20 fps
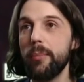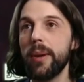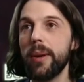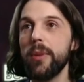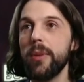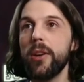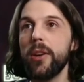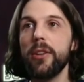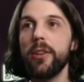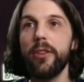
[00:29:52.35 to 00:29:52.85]
but
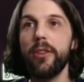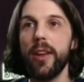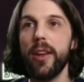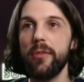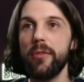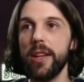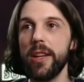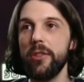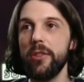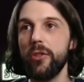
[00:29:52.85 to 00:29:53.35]
we also
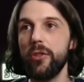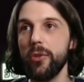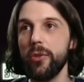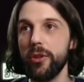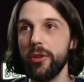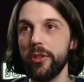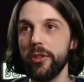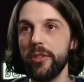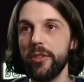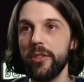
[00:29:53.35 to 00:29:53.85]
have
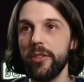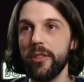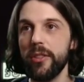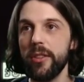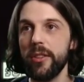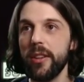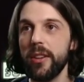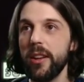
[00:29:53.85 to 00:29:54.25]
intruders.